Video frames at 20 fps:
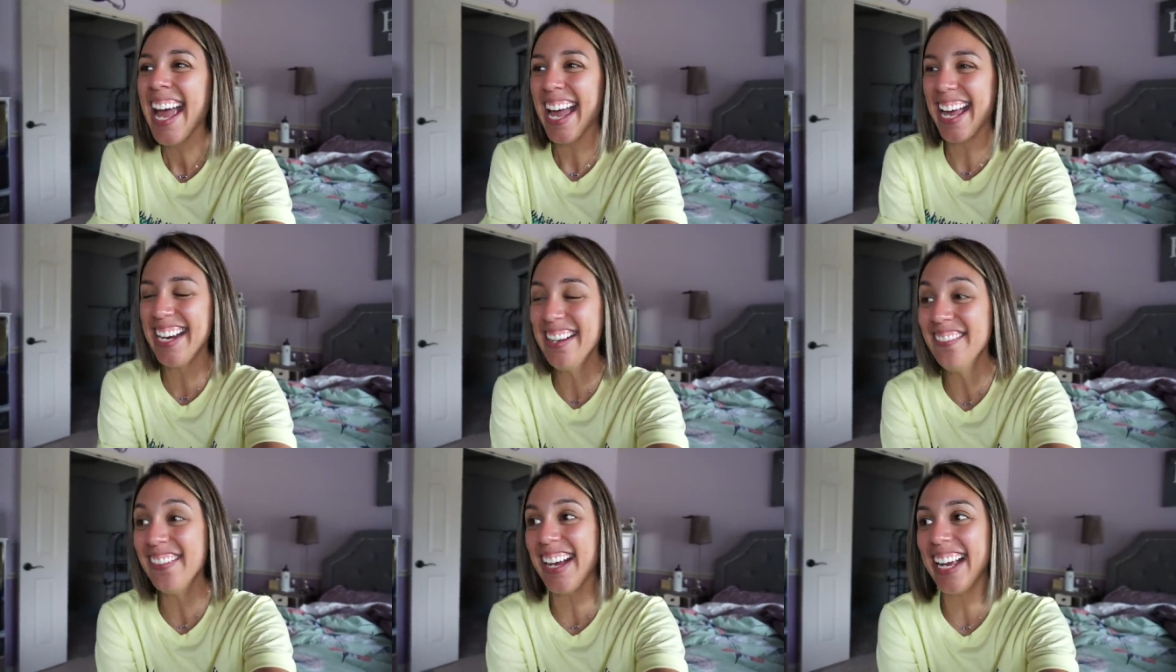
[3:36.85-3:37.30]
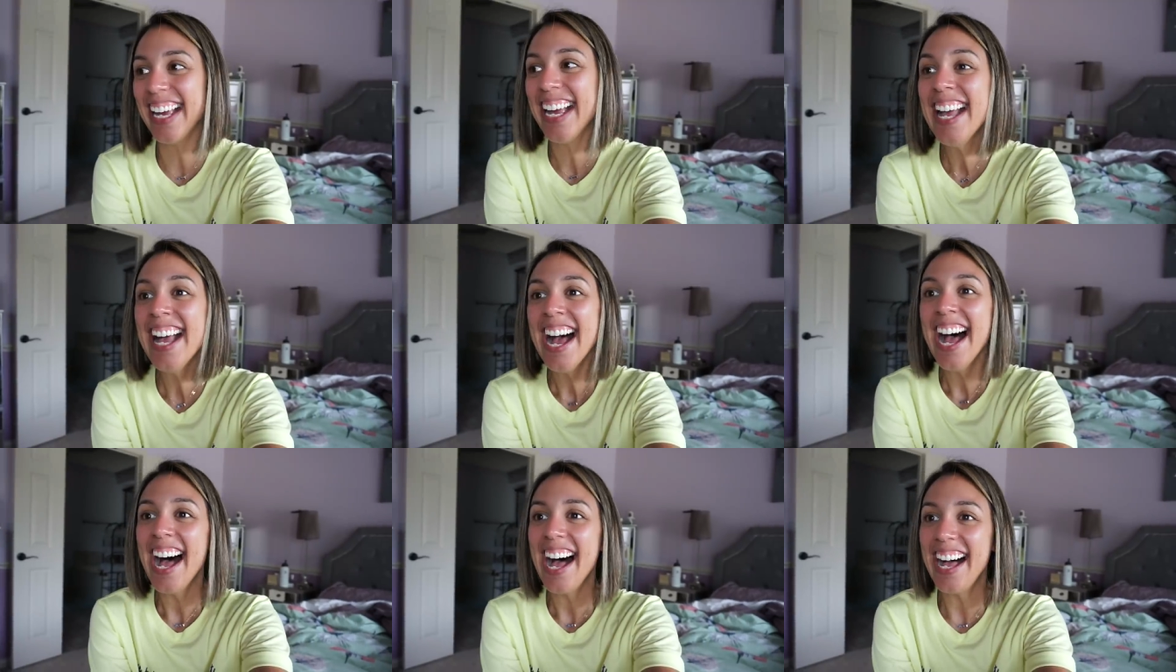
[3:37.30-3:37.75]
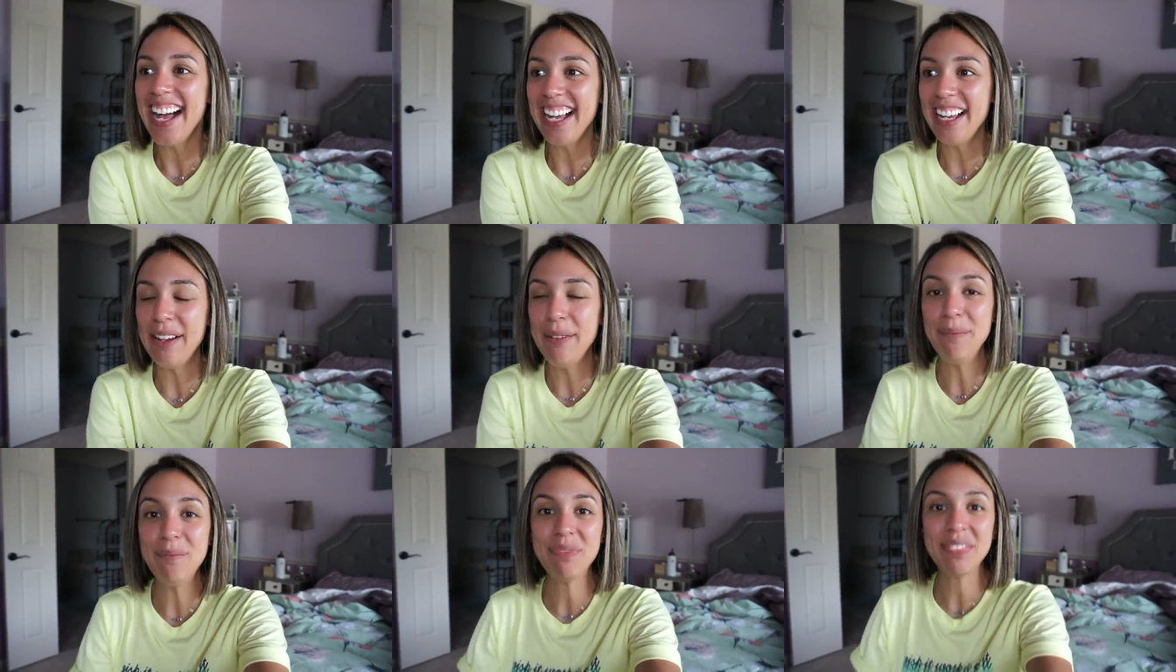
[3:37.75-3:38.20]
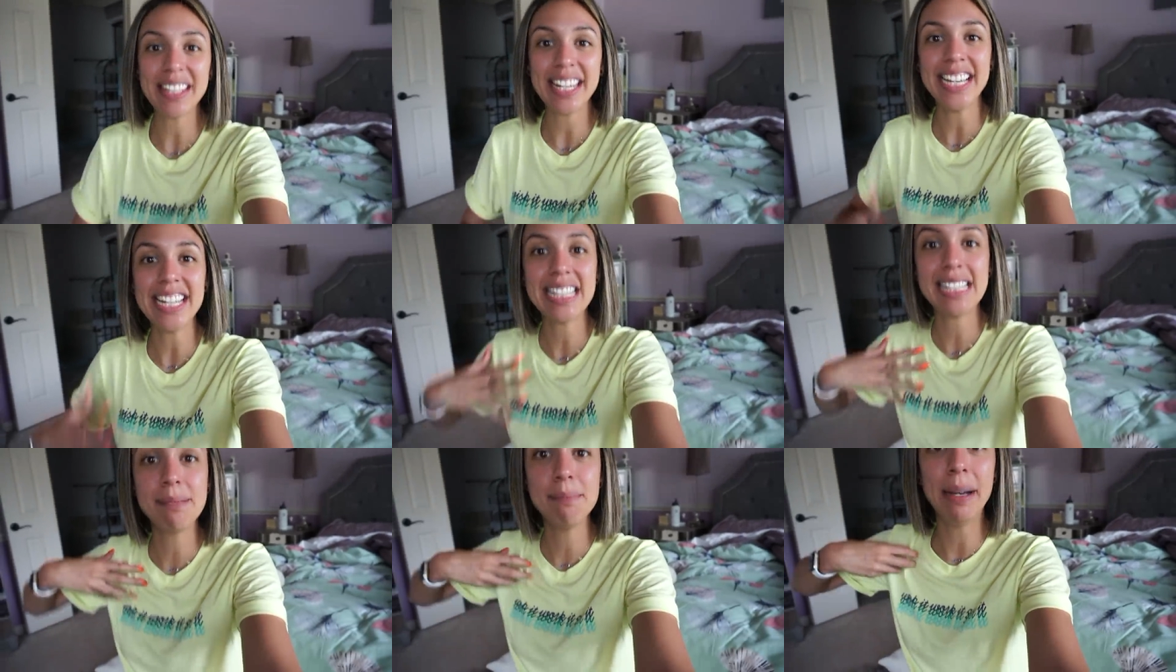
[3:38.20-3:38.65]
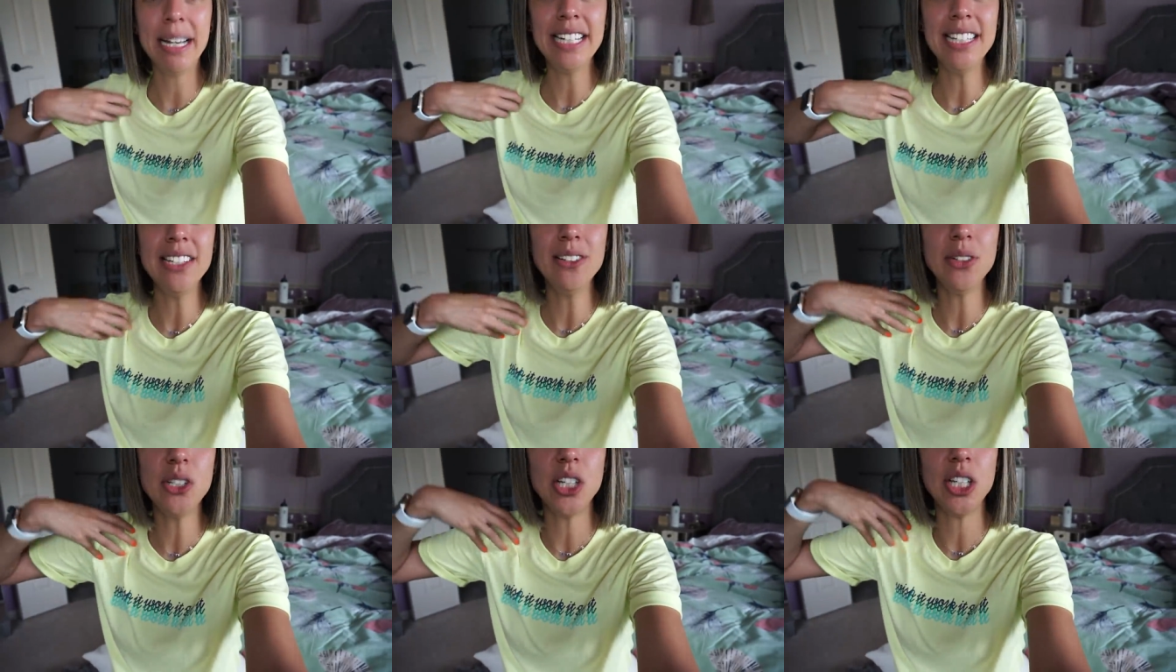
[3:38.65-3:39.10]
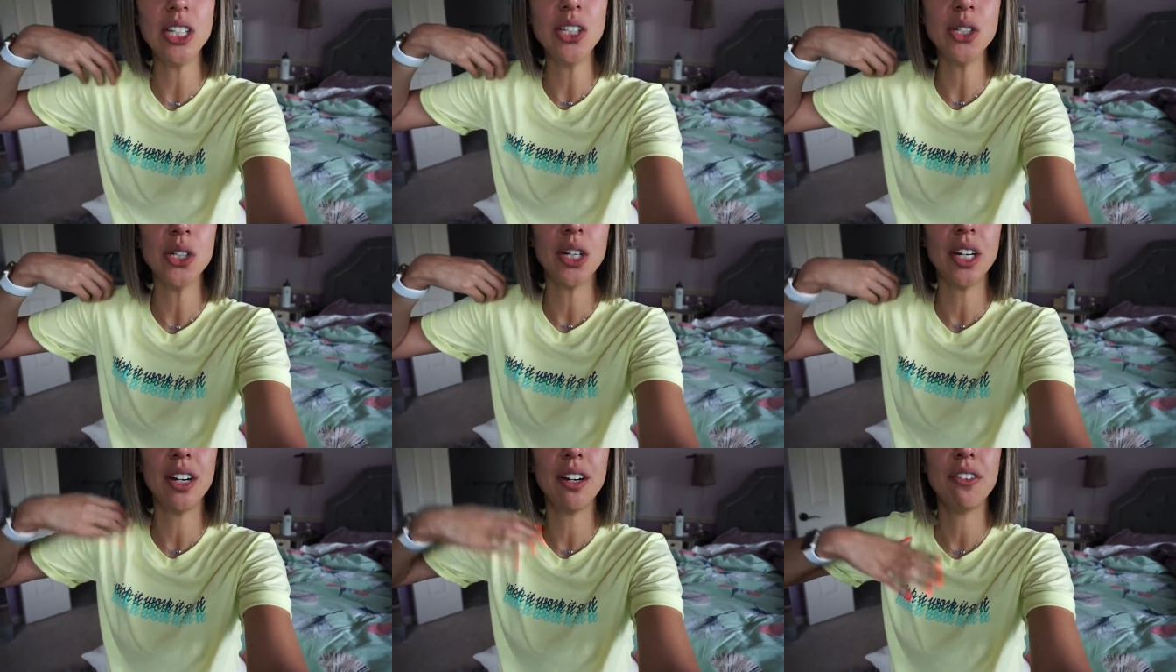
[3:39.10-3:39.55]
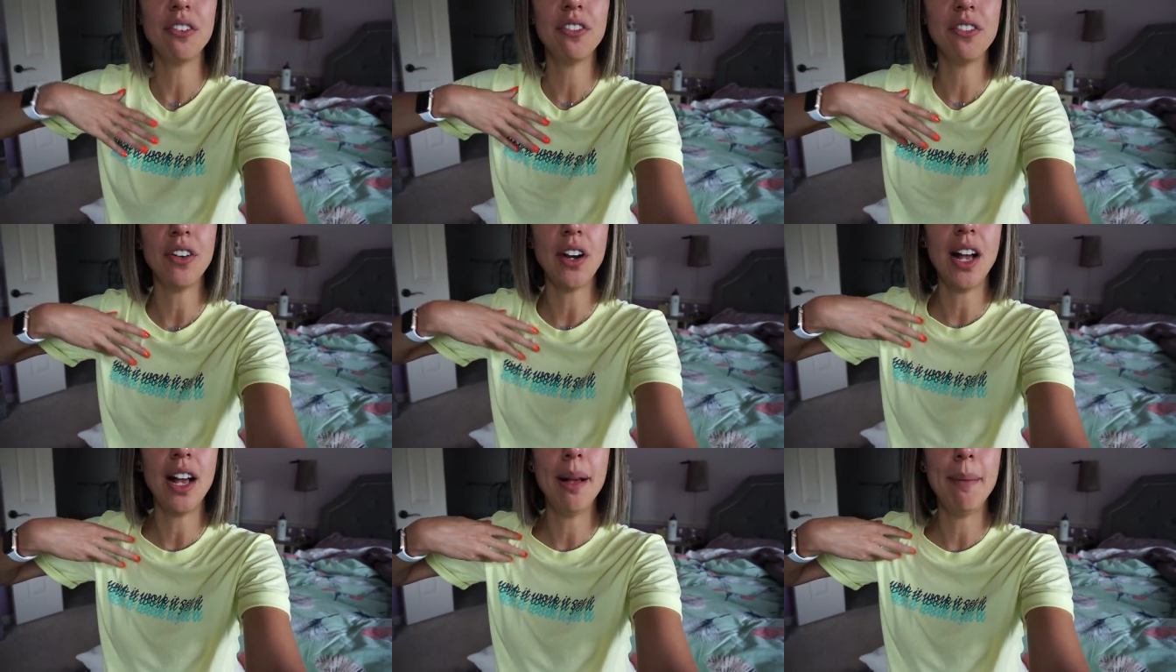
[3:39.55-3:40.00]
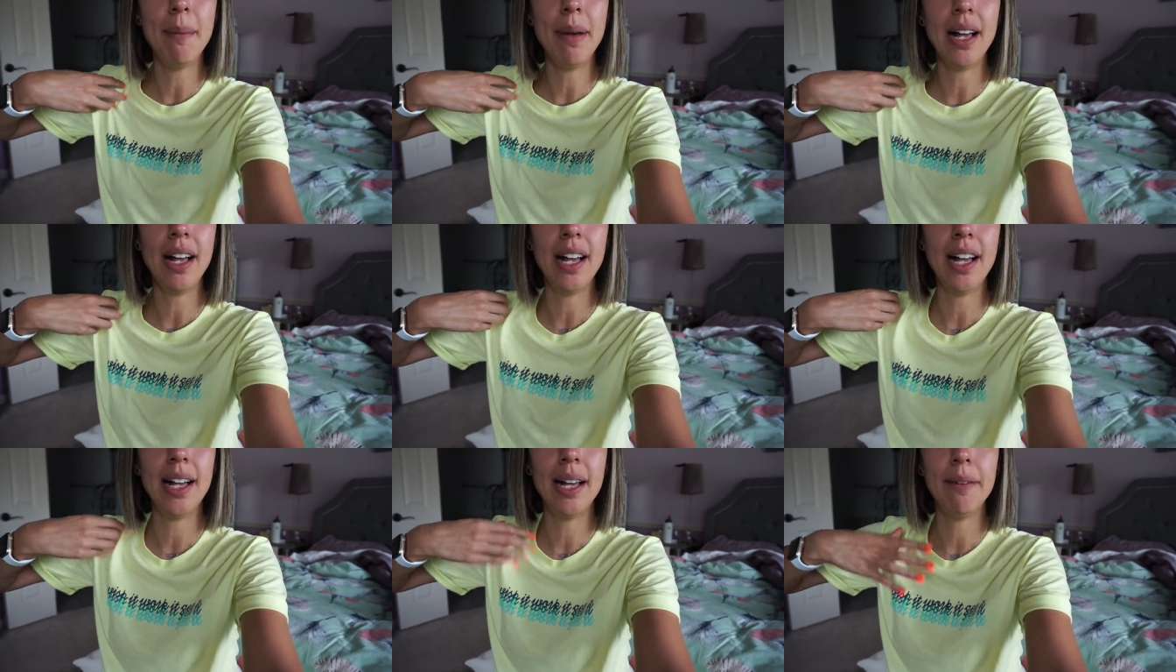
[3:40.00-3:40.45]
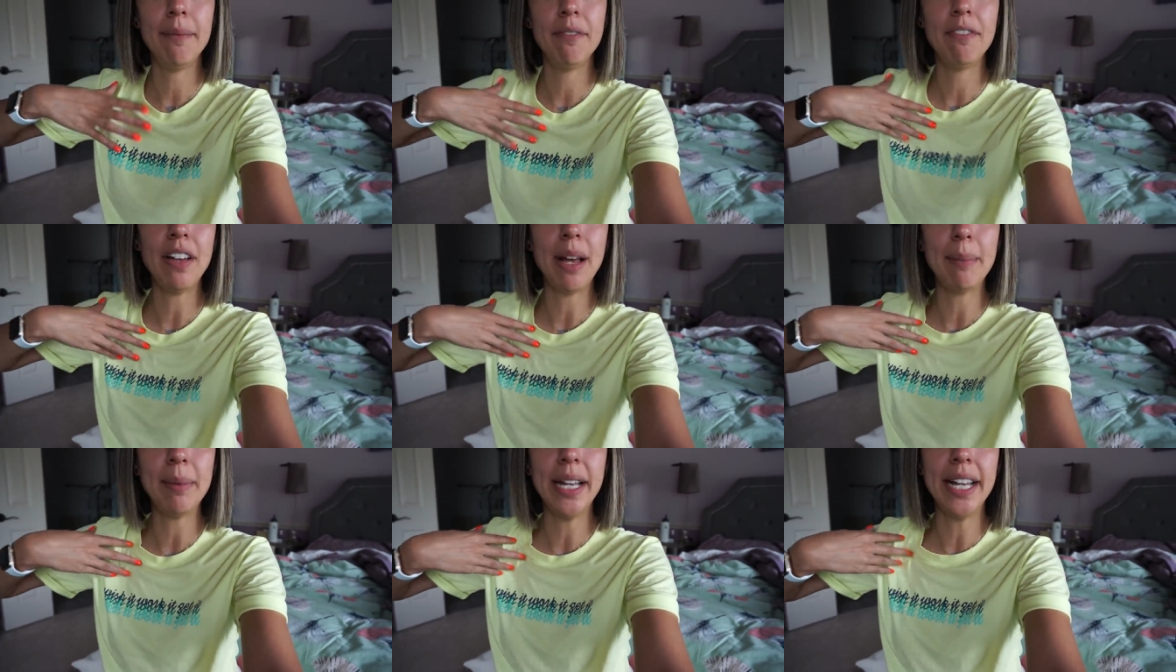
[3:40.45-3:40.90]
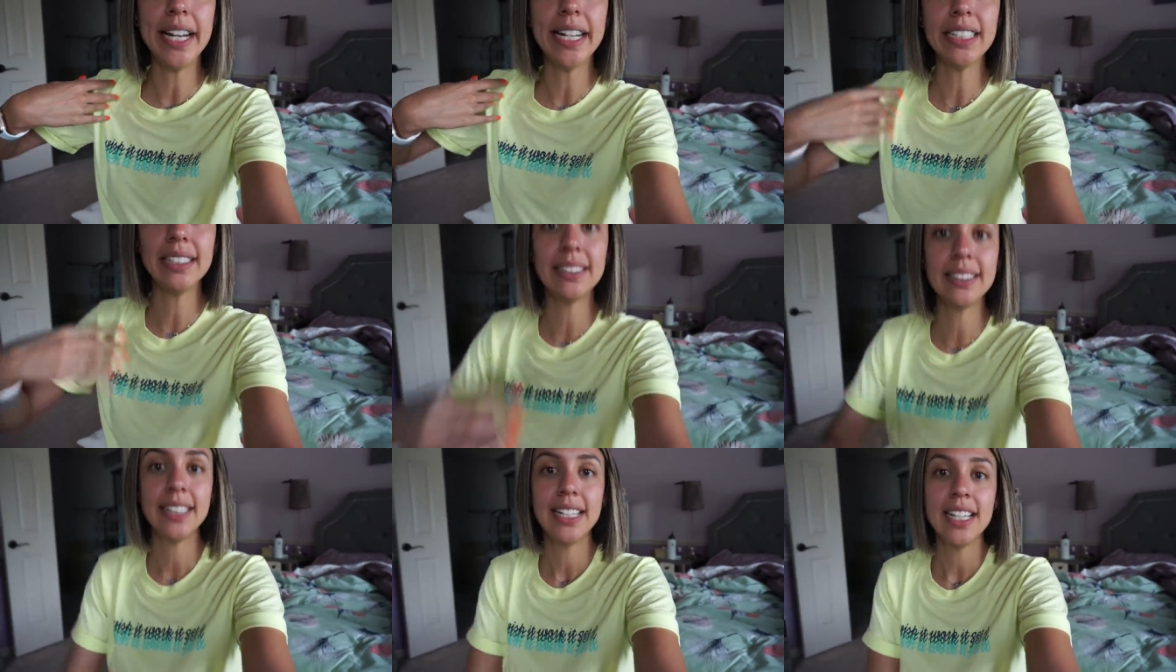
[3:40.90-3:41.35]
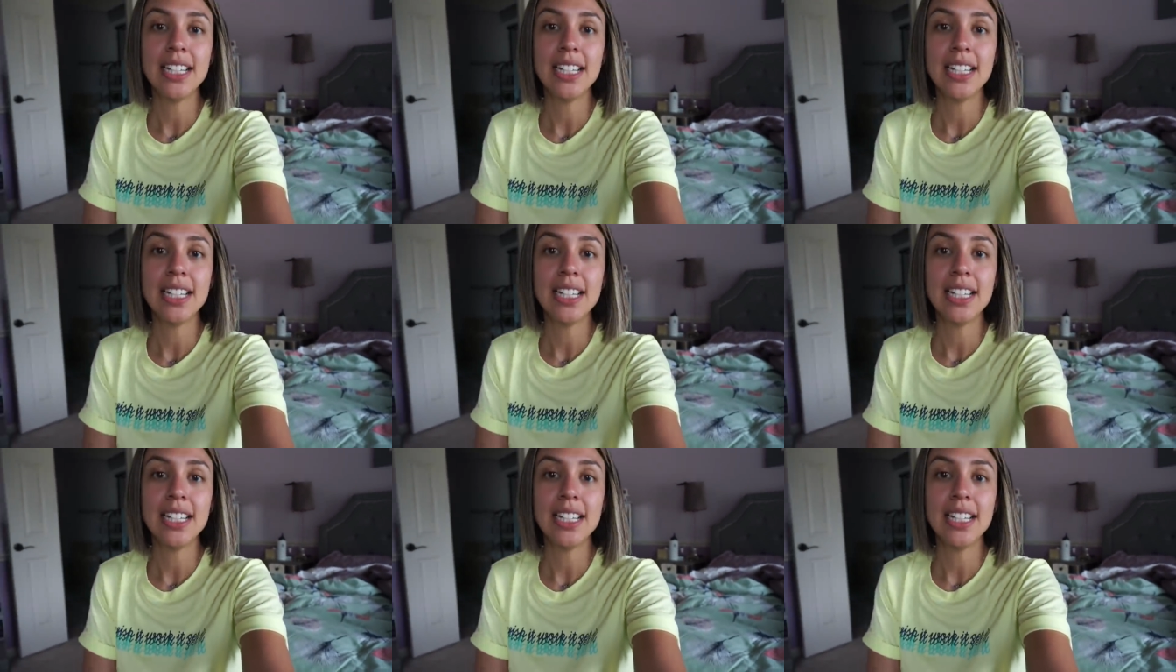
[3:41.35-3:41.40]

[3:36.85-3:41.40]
anyway, um, it's my new t-shirt from um, Fabletics.